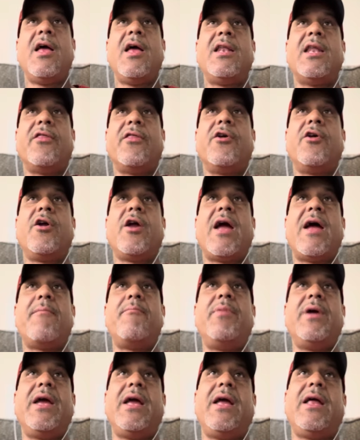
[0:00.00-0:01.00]
Now, there have
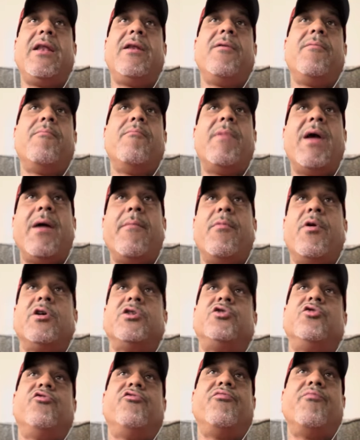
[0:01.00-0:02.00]
been
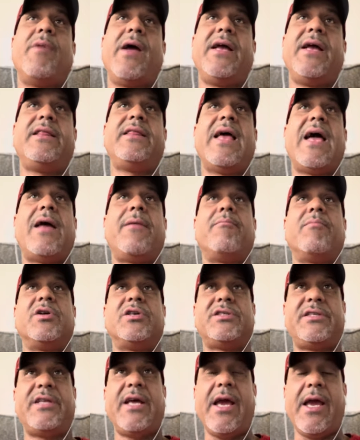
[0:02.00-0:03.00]
members who've made that
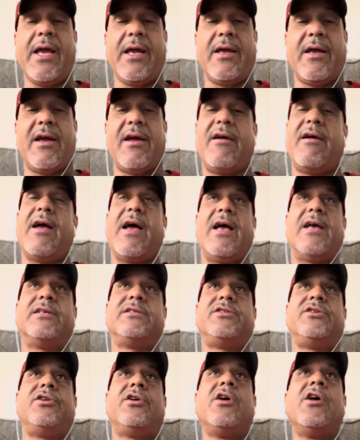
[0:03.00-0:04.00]
mistake,
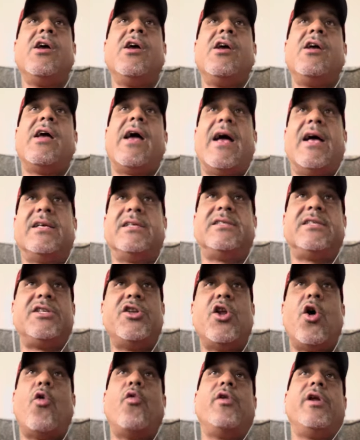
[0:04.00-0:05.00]
as
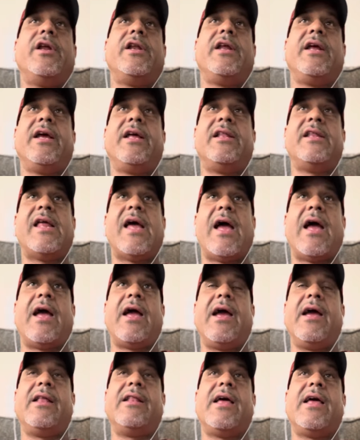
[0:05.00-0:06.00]
noted in
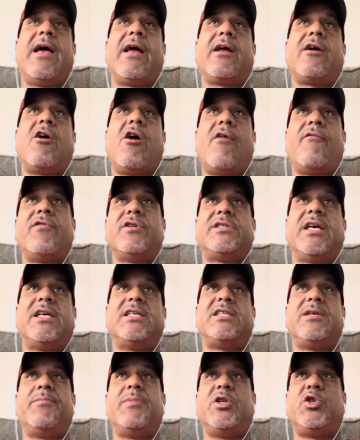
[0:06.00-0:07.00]
that
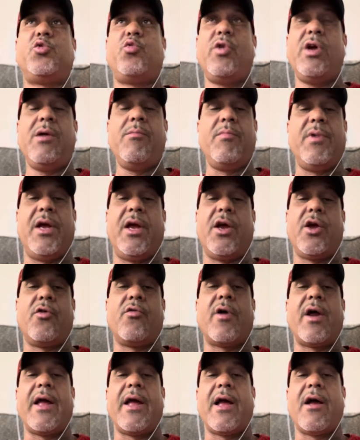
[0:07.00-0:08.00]
conversation between me and
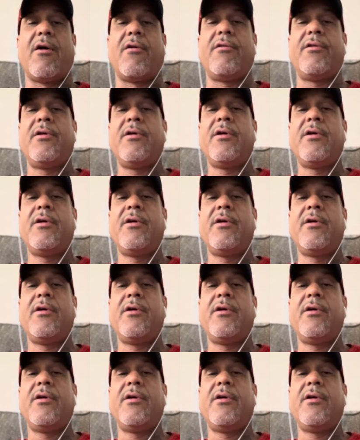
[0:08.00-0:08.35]
Greyhound.